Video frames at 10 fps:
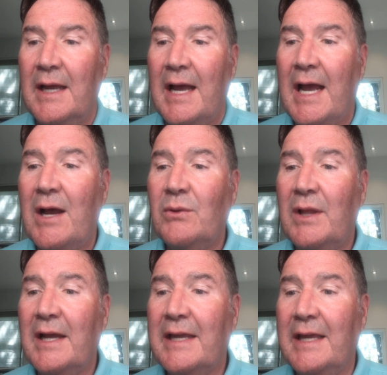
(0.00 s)
How
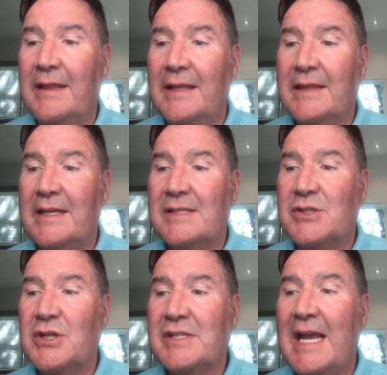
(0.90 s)
lucky that this
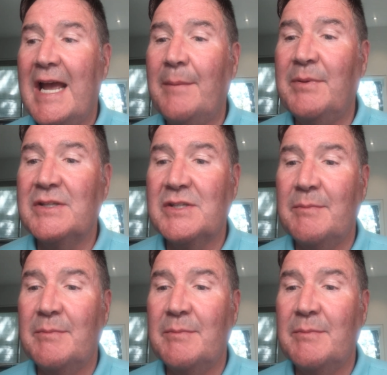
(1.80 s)
just happens